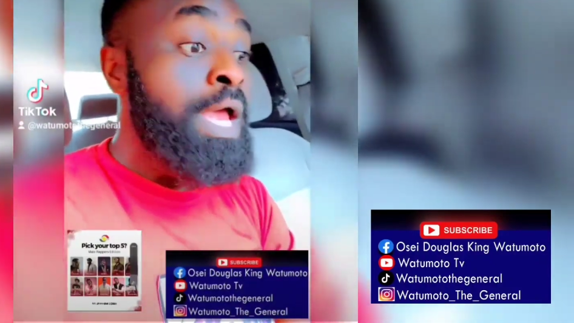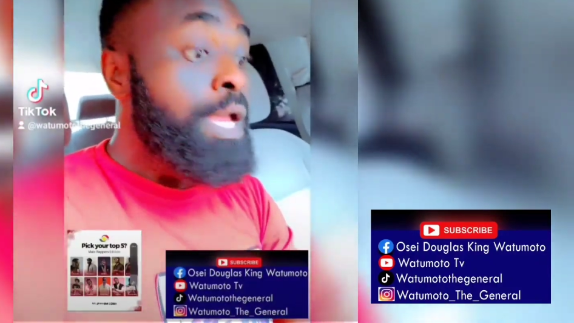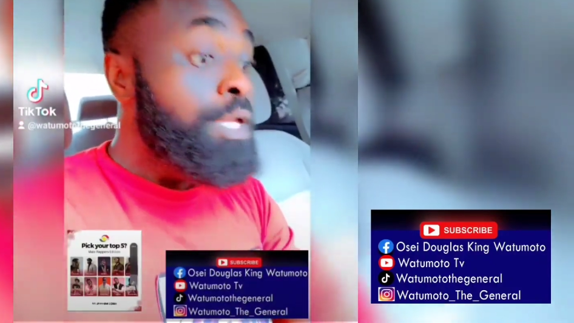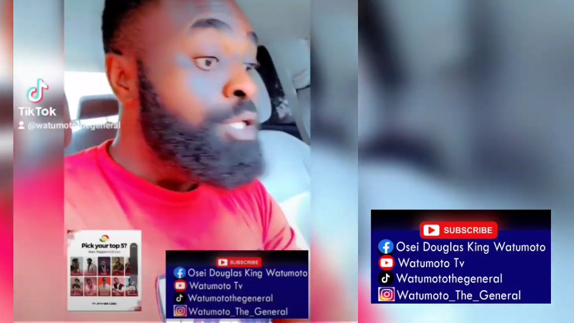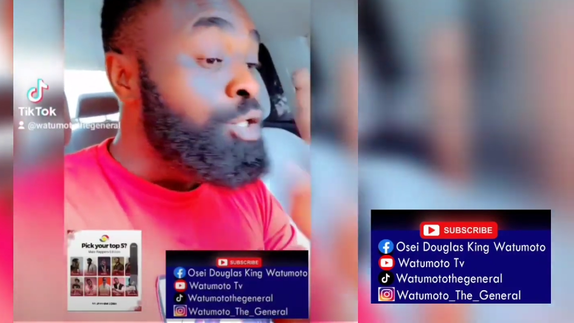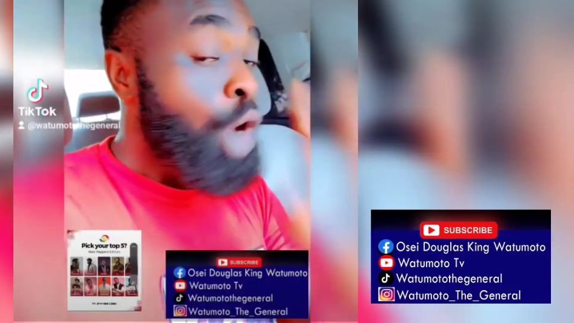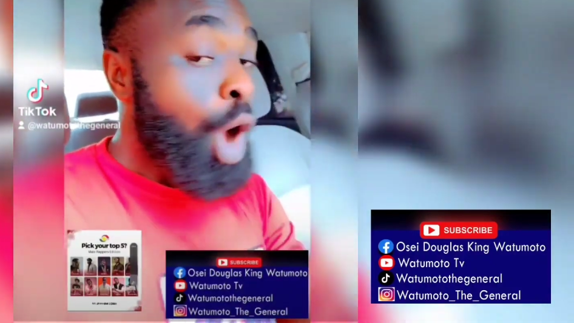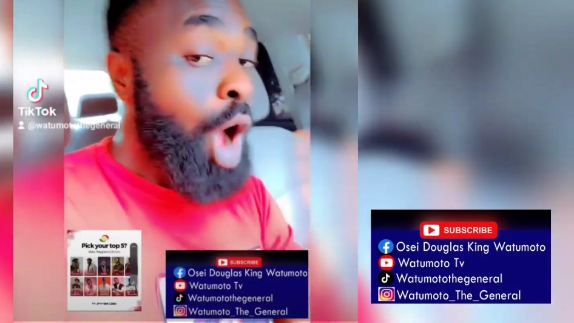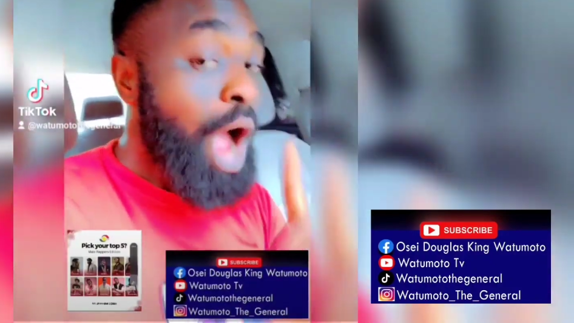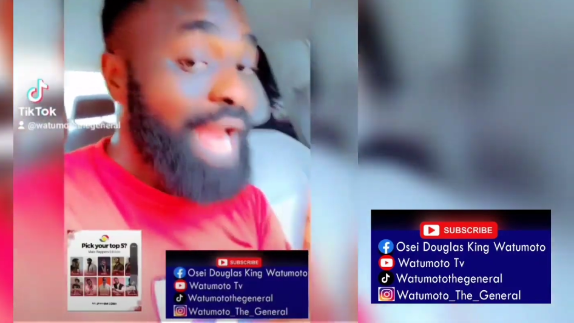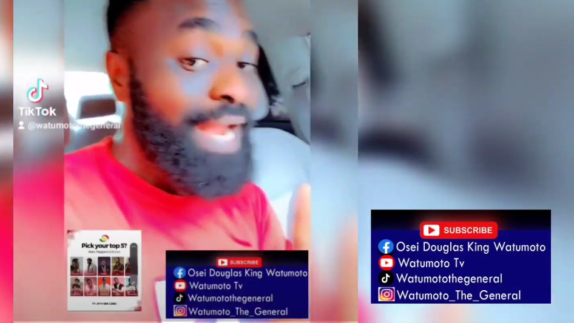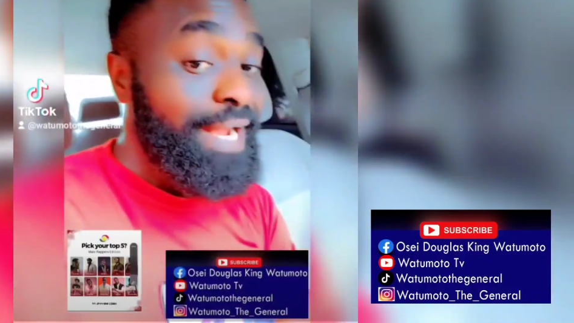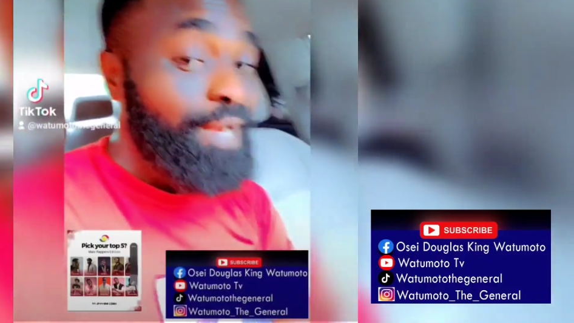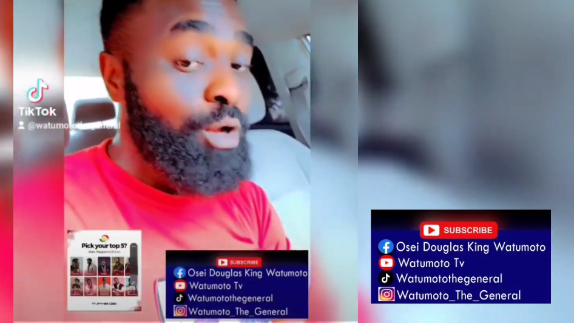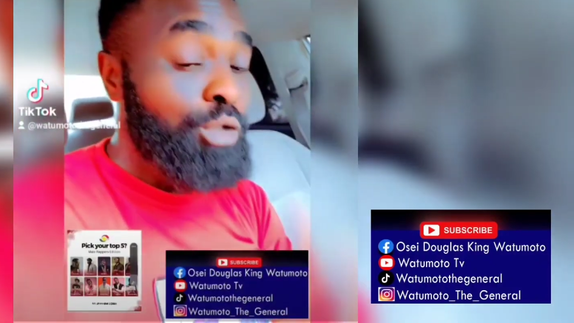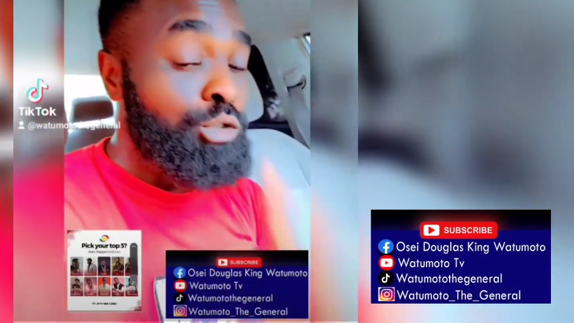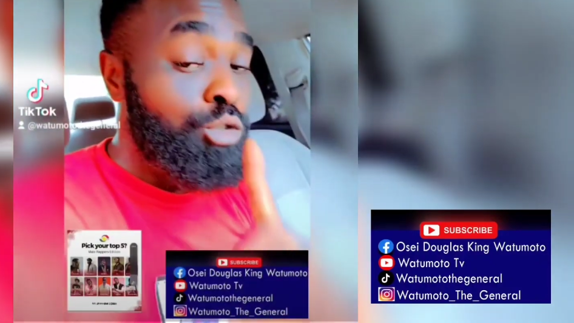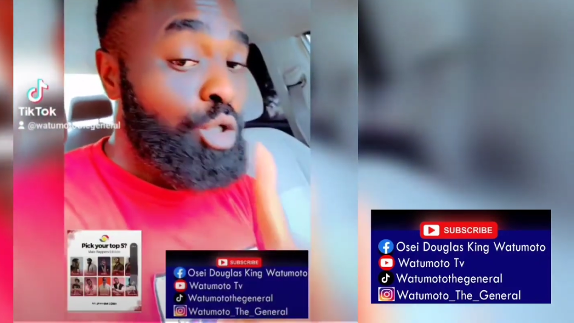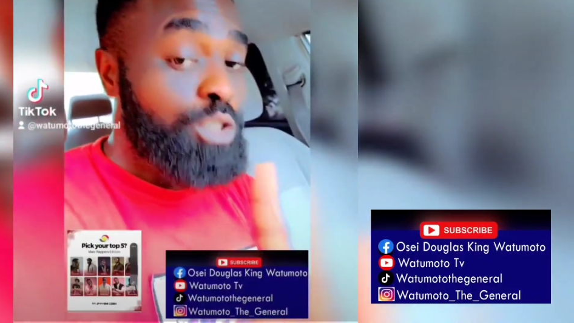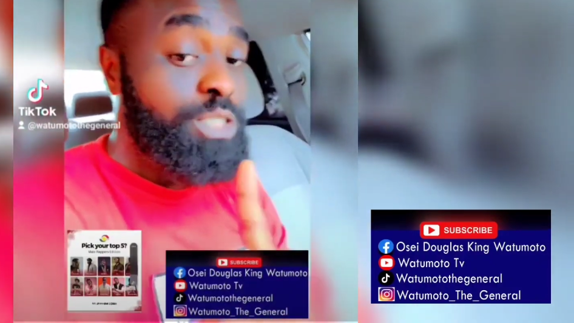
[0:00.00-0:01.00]
Your
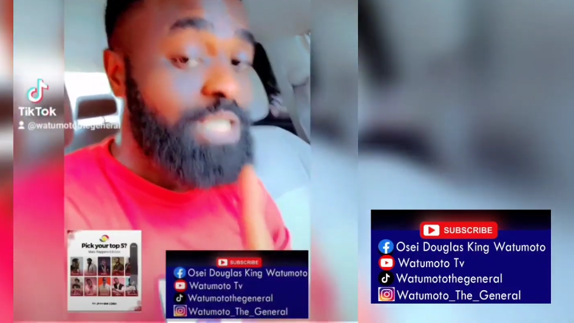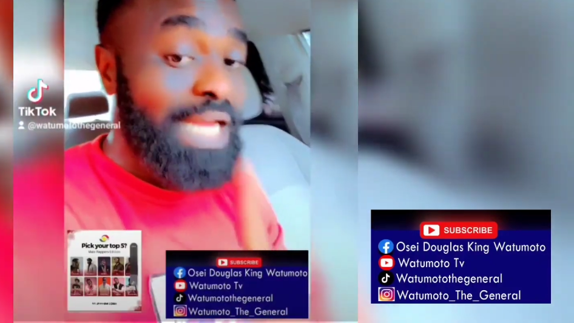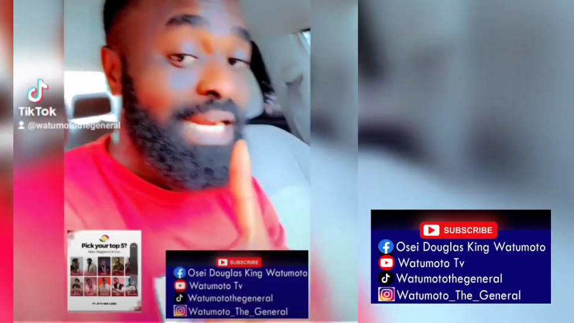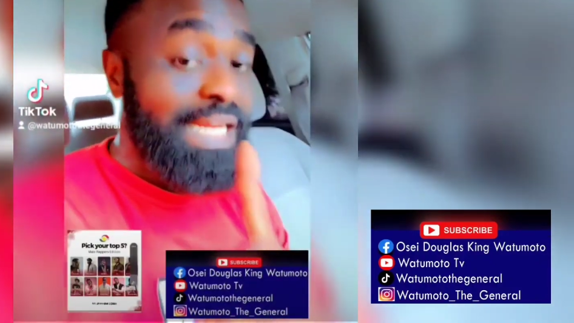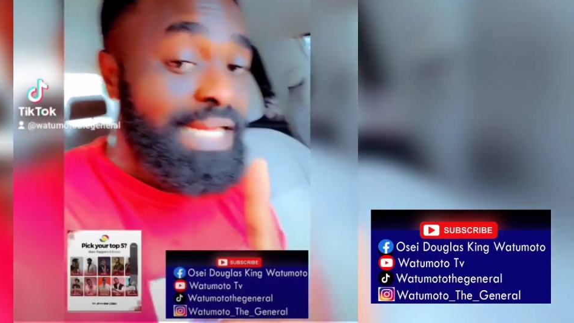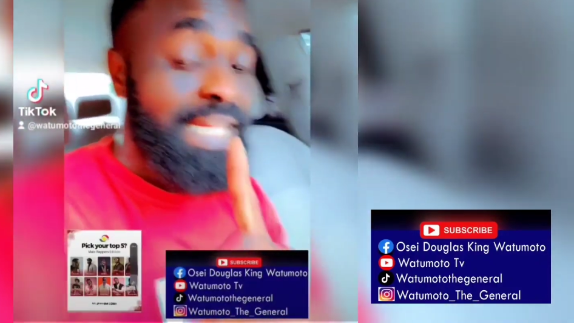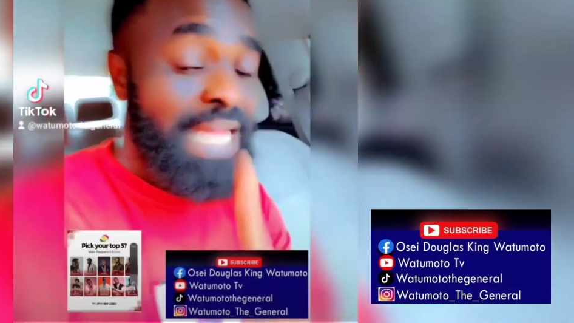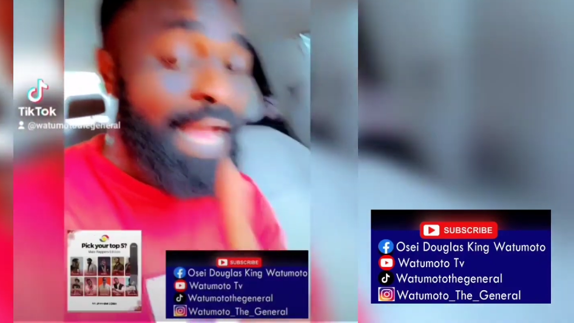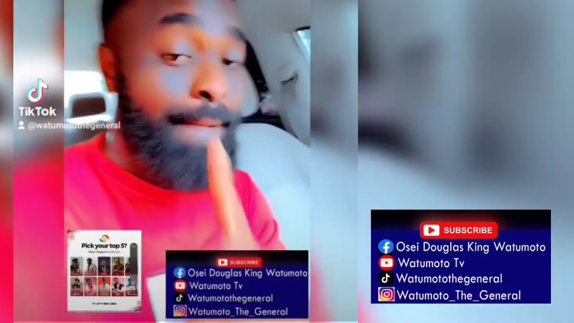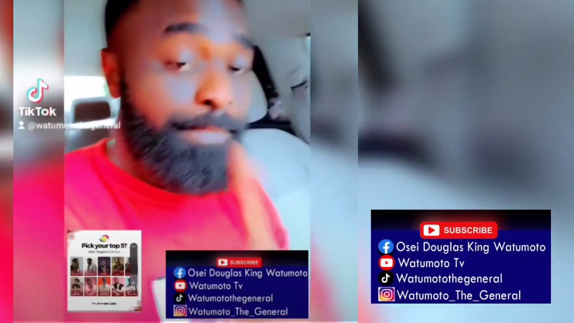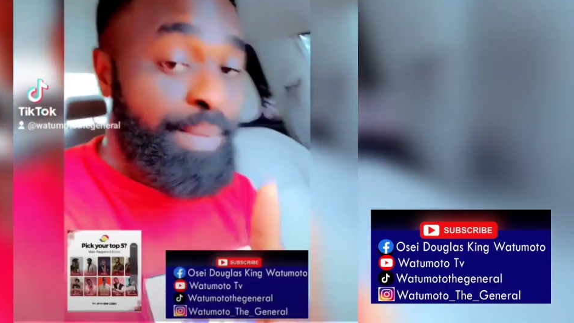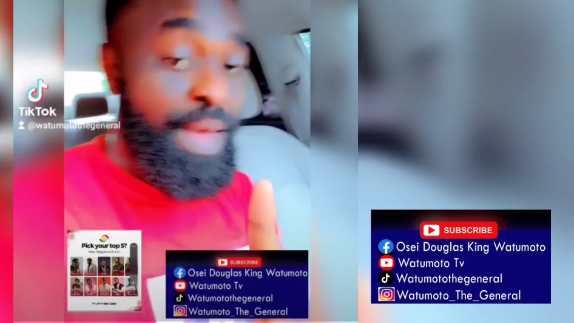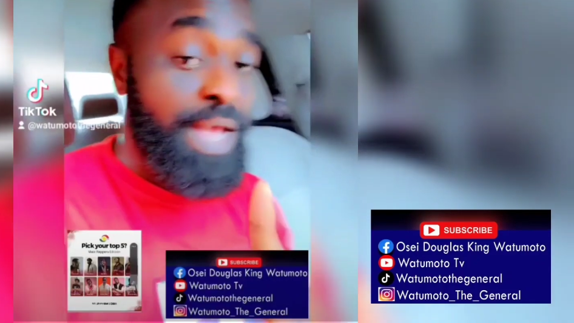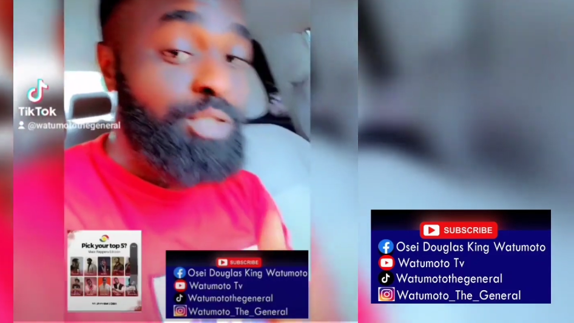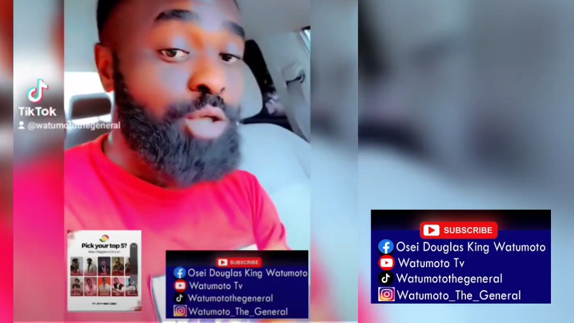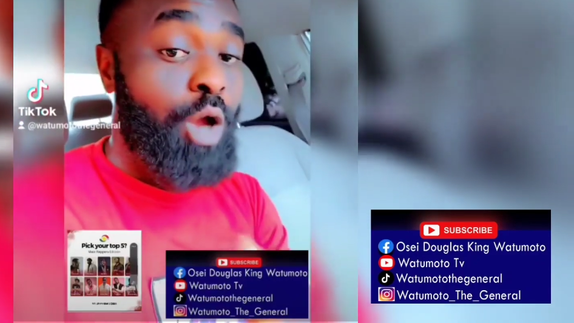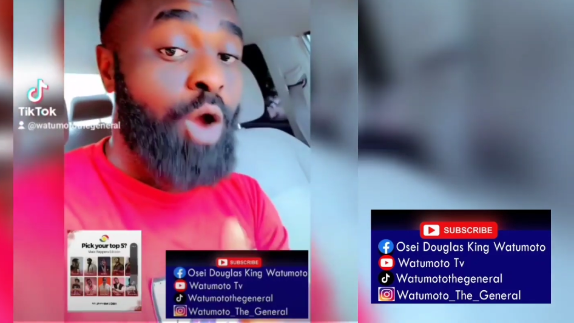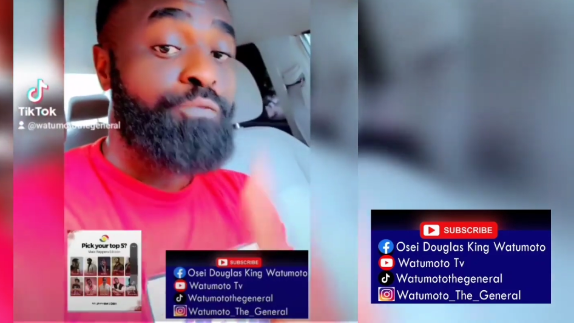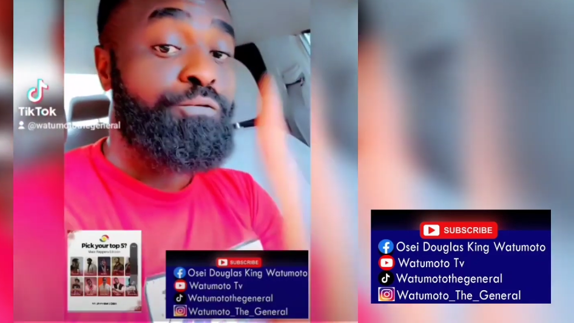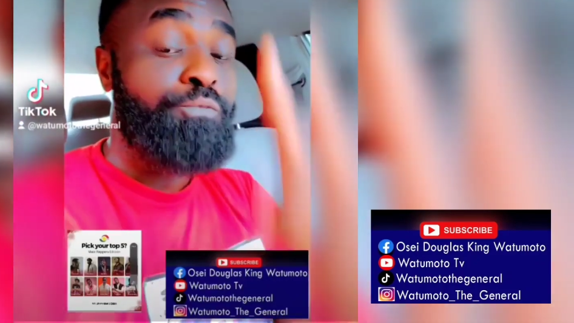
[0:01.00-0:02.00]
handle social media
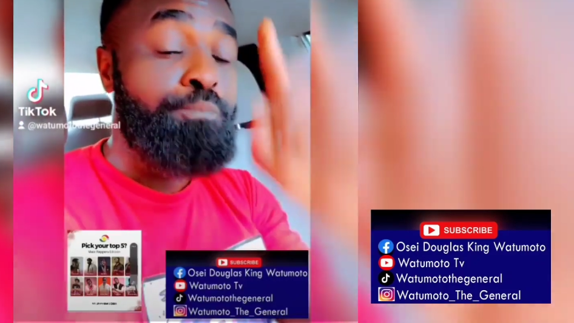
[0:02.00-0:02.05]
page of